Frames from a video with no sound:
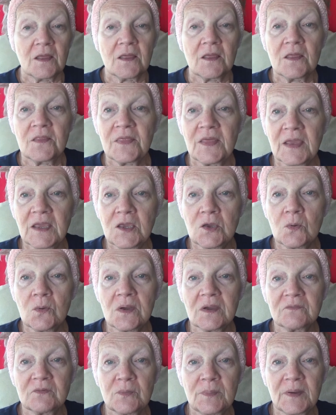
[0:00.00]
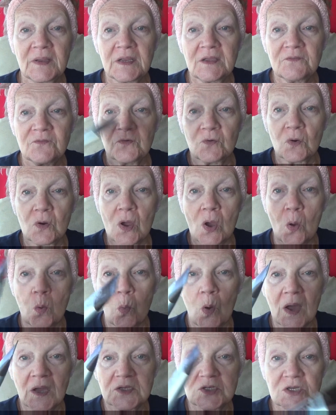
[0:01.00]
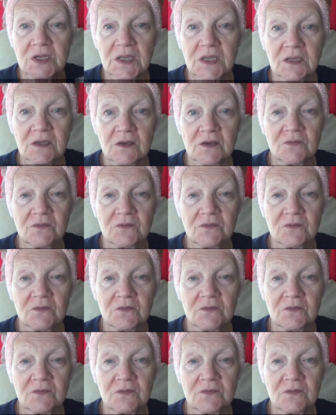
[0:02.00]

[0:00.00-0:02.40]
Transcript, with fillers: thank you everybody for watching,